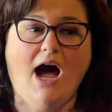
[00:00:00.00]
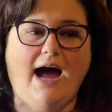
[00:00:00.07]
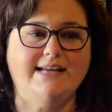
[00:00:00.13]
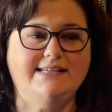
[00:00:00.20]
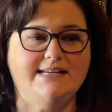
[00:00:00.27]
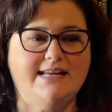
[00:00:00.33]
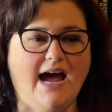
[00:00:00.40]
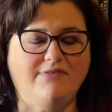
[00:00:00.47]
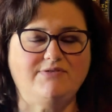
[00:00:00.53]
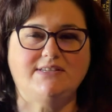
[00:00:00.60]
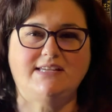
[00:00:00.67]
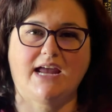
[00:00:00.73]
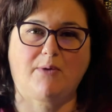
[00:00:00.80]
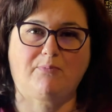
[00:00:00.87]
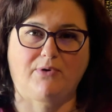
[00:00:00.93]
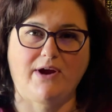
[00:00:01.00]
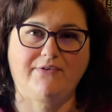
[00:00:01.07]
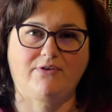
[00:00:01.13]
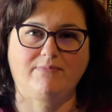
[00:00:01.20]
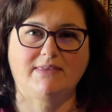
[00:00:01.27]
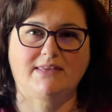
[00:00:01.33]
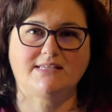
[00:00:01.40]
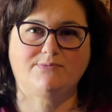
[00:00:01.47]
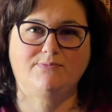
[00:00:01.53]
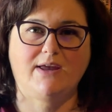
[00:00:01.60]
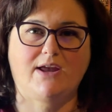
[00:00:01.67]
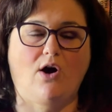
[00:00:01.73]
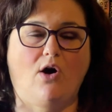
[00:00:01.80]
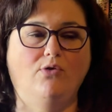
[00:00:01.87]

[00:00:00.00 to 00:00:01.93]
I did have to take a break from it this week